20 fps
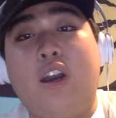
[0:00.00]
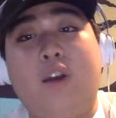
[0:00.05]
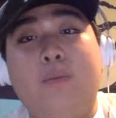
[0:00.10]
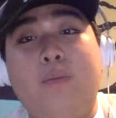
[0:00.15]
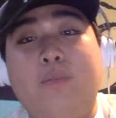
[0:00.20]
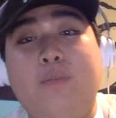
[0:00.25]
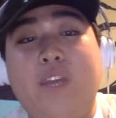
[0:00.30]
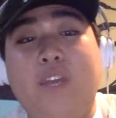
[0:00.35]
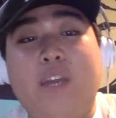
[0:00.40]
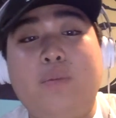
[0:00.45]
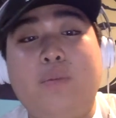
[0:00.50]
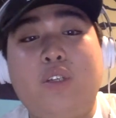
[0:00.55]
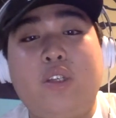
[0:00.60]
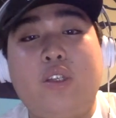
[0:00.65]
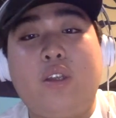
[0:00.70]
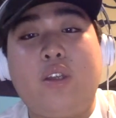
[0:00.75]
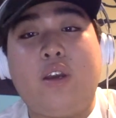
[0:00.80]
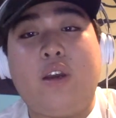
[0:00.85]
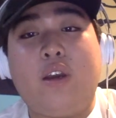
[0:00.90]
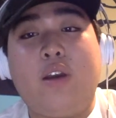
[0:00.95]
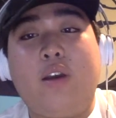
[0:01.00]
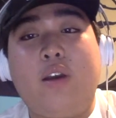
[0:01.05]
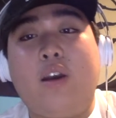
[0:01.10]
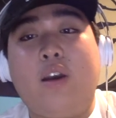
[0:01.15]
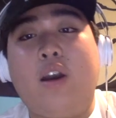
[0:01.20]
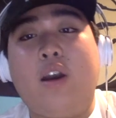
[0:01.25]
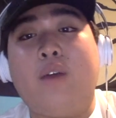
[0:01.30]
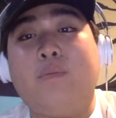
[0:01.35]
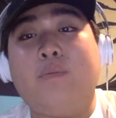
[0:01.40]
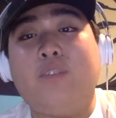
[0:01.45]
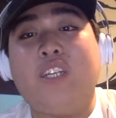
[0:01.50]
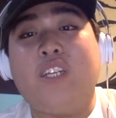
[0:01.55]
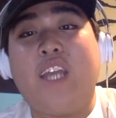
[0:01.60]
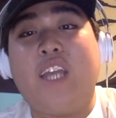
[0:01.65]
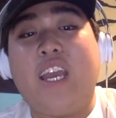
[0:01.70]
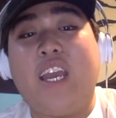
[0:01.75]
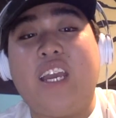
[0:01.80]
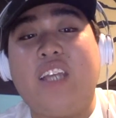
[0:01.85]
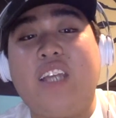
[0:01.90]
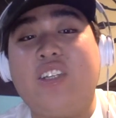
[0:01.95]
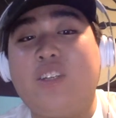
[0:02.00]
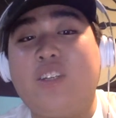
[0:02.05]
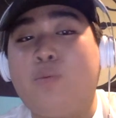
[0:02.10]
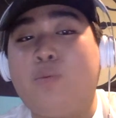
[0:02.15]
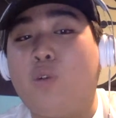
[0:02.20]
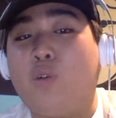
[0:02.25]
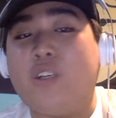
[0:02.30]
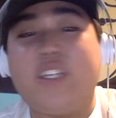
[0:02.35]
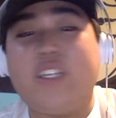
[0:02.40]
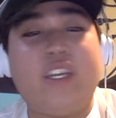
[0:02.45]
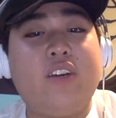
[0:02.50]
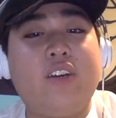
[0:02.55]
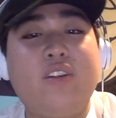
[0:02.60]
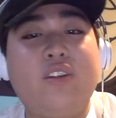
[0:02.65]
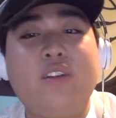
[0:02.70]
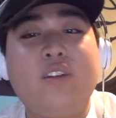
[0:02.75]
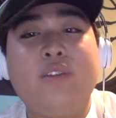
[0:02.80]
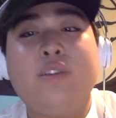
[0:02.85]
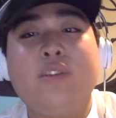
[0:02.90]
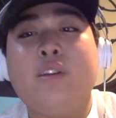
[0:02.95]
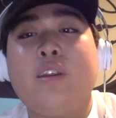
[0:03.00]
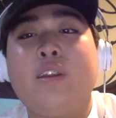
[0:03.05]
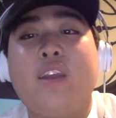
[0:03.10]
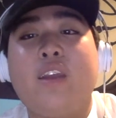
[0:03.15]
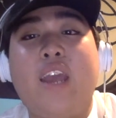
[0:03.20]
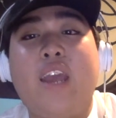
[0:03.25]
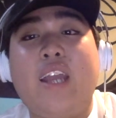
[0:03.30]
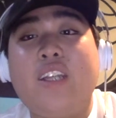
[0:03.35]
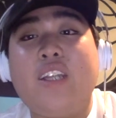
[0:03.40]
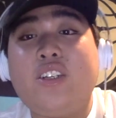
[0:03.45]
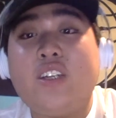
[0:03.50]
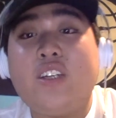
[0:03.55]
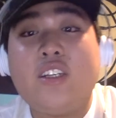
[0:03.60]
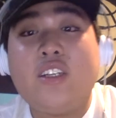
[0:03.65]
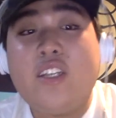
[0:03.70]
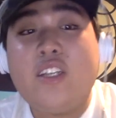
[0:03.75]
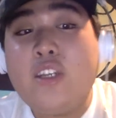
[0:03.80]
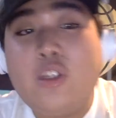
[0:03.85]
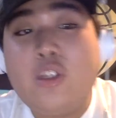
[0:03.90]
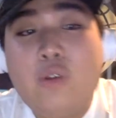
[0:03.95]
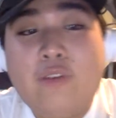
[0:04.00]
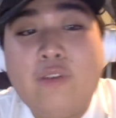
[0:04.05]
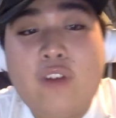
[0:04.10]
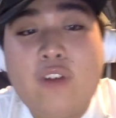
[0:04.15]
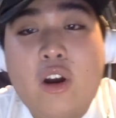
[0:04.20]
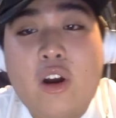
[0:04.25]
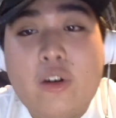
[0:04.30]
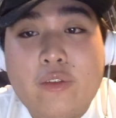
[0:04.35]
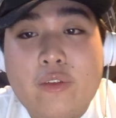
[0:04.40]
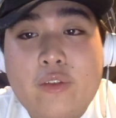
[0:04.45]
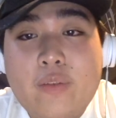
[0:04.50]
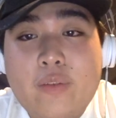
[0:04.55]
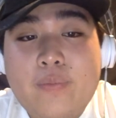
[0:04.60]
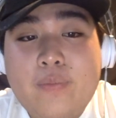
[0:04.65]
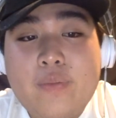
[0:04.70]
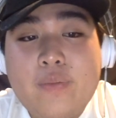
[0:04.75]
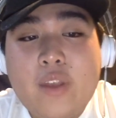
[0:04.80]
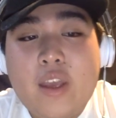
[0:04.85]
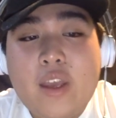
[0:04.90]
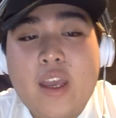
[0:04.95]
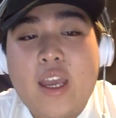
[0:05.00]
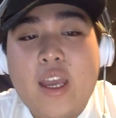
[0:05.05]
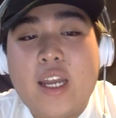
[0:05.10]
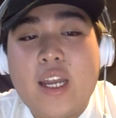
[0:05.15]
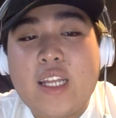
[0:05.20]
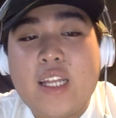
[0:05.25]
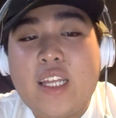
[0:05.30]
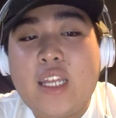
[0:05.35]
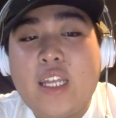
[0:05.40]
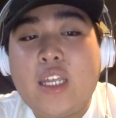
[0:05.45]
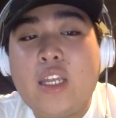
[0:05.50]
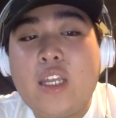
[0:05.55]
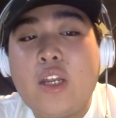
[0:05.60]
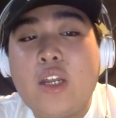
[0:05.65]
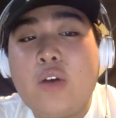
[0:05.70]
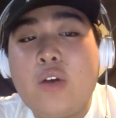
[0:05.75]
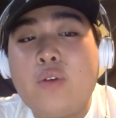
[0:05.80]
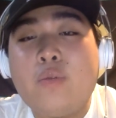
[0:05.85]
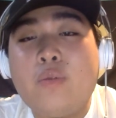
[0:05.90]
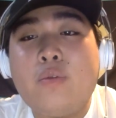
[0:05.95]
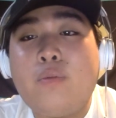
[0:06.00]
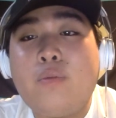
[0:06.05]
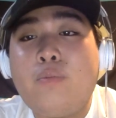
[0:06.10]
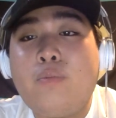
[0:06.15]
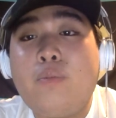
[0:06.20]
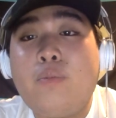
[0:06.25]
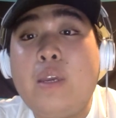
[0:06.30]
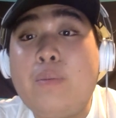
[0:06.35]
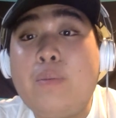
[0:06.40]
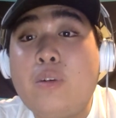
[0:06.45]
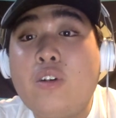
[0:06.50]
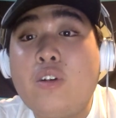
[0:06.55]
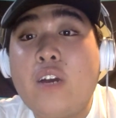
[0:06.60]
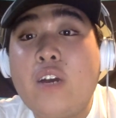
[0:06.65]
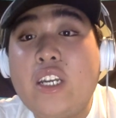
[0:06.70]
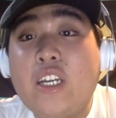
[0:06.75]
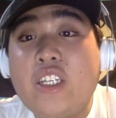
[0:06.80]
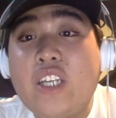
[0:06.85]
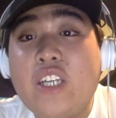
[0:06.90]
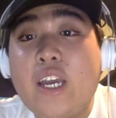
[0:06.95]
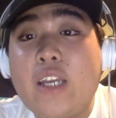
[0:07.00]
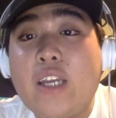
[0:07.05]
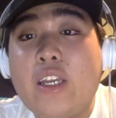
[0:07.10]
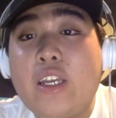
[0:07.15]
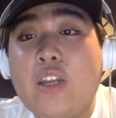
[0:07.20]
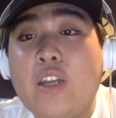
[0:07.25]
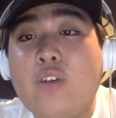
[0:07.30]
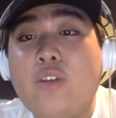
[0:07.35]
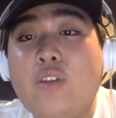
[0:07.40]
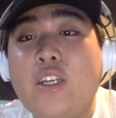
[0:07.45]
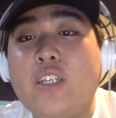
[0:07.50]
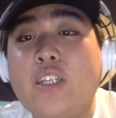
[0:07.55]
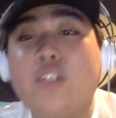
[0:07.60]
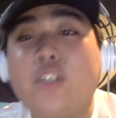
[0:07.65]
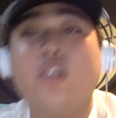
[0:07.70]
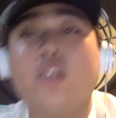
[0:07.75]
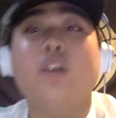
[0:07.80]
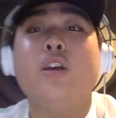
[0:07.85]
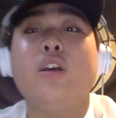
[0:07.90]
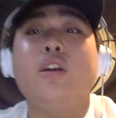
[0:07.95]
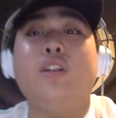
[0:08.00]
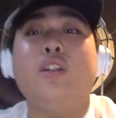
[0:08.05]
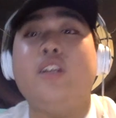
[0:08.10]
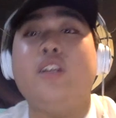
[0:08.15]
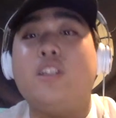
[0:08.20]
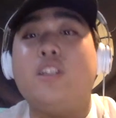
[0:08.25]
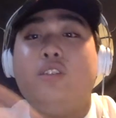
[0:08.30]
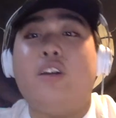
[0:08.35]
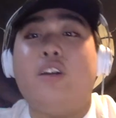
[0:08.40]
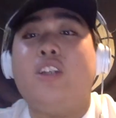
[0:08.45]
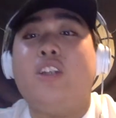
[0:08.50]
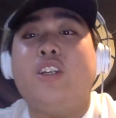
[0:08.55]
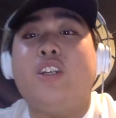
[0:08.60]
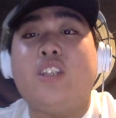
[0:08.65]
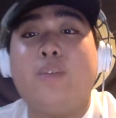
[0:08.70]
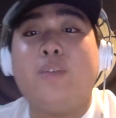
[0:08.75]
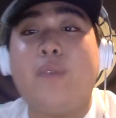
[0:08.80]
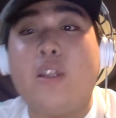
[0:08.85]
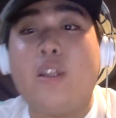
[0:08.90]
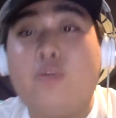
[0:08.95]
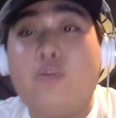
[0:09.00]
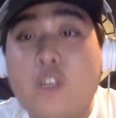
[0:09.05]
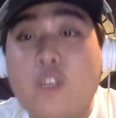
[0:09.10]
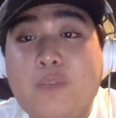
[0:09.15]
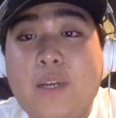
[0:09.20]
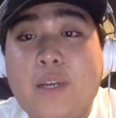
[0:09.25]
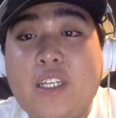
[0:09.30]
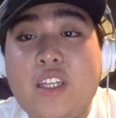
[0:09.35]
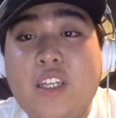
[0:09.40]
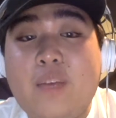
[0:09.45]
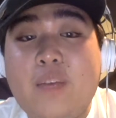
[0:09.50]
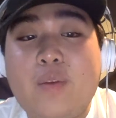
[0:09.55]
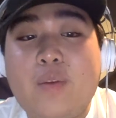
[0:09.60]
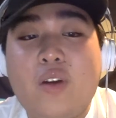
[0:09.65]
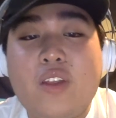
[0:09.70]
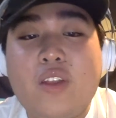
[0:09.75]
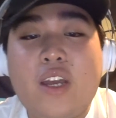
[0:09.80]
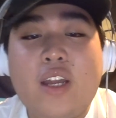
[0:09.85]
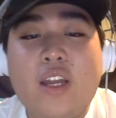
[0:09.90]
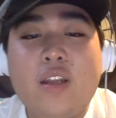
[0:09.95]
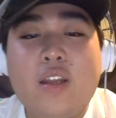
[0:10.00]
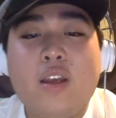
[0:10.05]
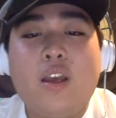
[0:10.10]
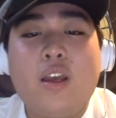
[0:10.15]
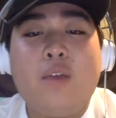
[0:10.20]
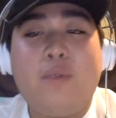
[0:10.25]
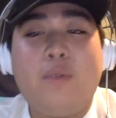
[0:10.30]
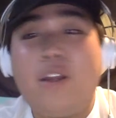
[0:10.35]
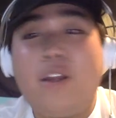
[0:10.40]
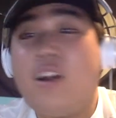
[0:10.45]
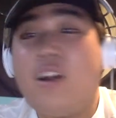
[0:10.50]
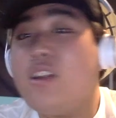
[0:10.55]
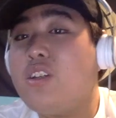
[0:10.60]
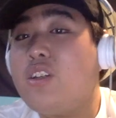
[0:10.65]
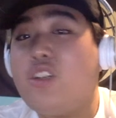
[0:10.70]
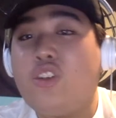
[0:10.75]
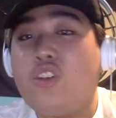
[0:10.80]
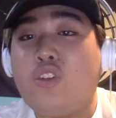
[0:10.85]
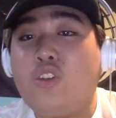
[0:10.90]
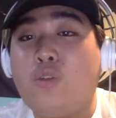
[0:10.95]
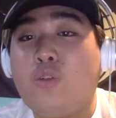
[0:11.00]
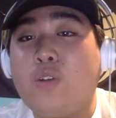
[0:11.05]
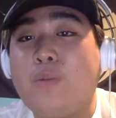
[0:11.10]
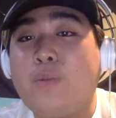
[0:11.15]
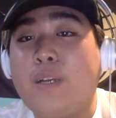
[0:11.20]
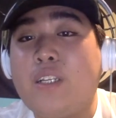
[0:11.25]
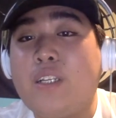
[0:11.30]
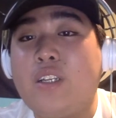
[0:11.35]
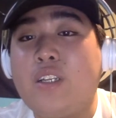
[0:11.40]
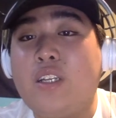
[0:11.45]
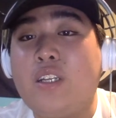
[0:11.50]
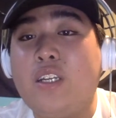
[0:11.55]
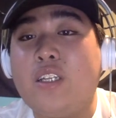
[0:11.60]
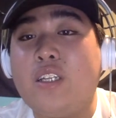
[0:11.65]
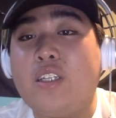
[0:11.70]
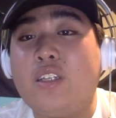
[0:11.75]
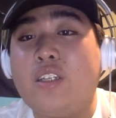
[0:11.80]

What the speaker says: game's today is just more skilled, and it's just continuing to evolve. And I think people like Shaq, these legends. I mean, respect to them and all that, but they gotta show respect to these